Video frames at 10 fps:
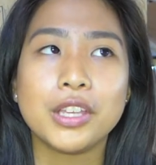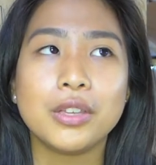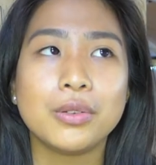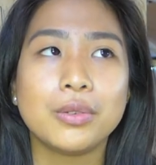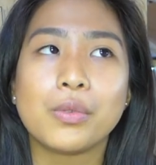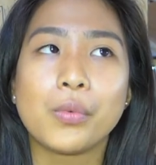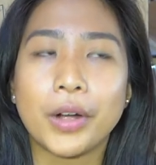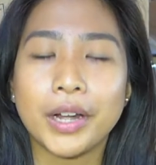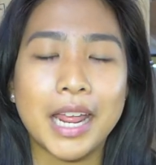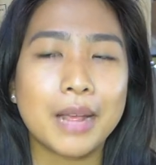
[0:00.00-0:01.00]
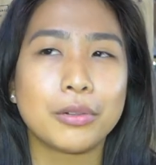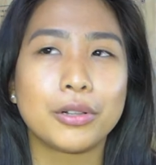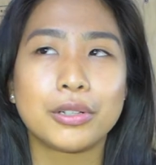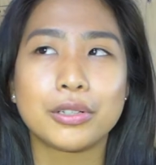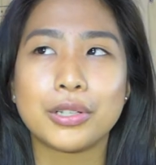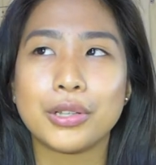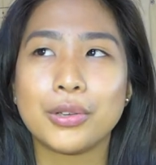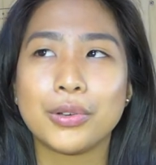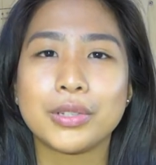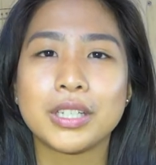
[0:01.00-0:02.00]
you weren't able
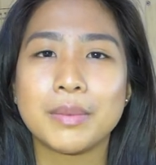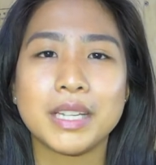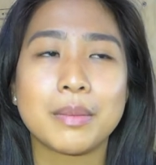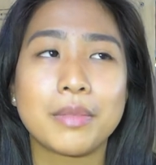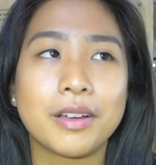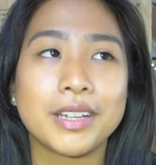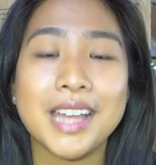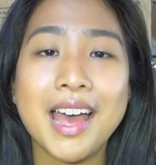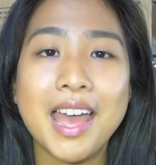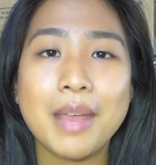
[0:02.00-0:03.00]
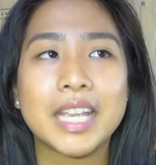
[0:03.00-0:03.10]
to submit something on time.